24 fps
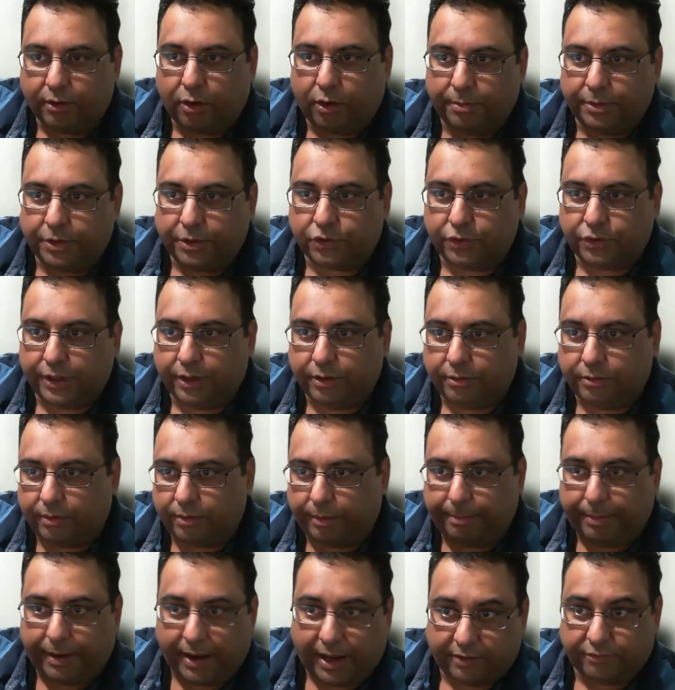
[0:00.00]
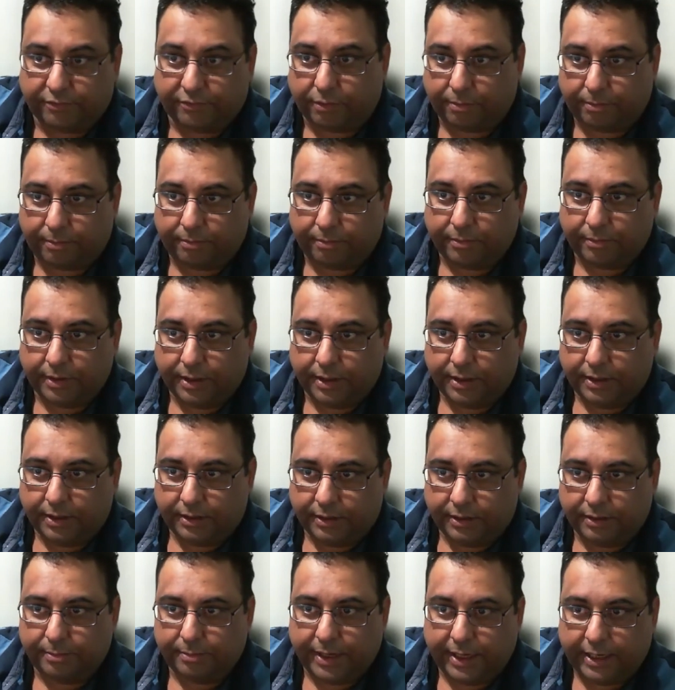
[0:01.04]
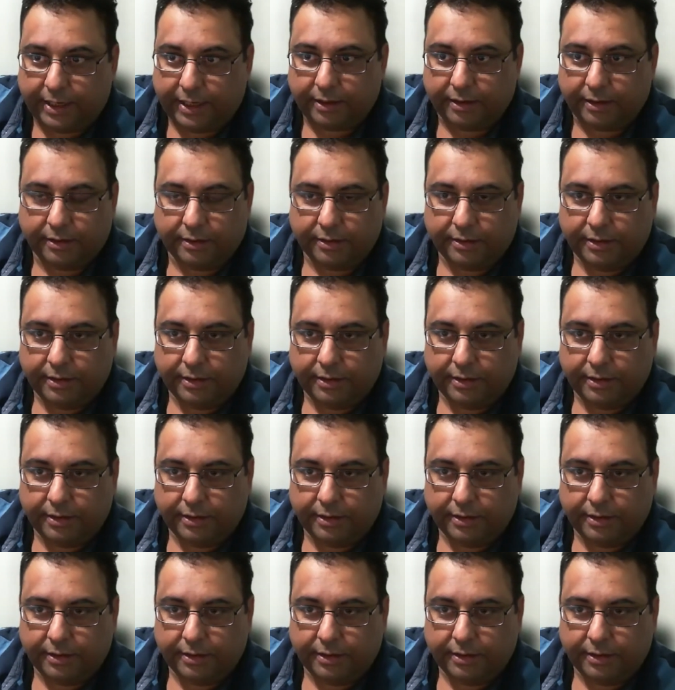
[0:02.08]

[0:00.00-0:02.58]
commentary apart from the media,